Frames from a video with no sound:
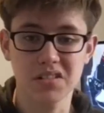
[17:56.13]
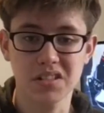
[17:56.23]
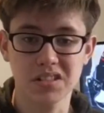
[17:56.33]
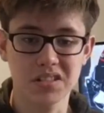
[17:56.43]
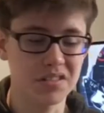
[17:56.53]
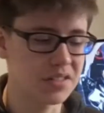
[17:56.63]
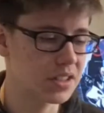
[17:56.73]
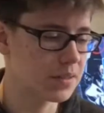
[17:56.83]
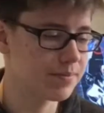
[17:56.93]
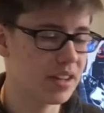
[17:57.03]
all that stuff,
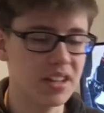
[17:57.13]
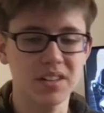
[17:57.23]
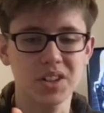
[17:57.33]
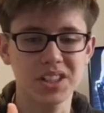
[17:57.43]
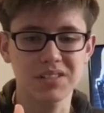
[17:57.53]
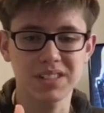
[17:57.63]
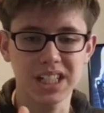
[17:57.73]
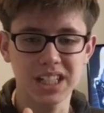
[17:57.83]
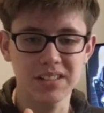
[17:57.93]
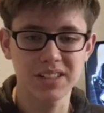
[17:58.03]

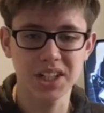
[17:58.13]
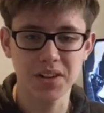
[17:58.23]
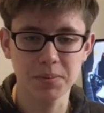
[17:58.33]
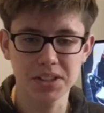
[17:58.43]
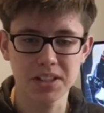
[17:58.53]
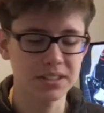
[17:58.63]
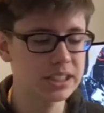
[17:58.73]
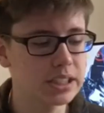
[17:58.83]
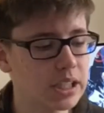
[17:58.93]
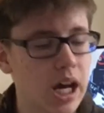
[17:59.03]
the crappy stuff.
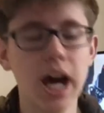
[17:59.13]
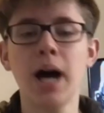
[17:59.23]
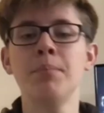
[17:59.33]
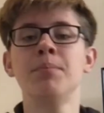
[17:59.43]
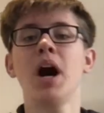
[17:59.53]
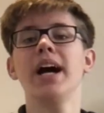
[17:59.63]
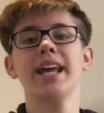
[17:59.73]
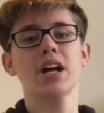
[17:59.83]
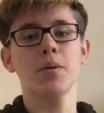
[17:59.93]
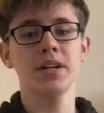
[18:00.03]
But
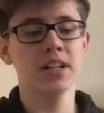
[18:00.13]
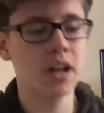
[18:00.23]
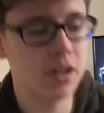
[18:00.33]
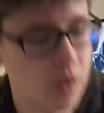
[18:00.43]
yeah, coming in on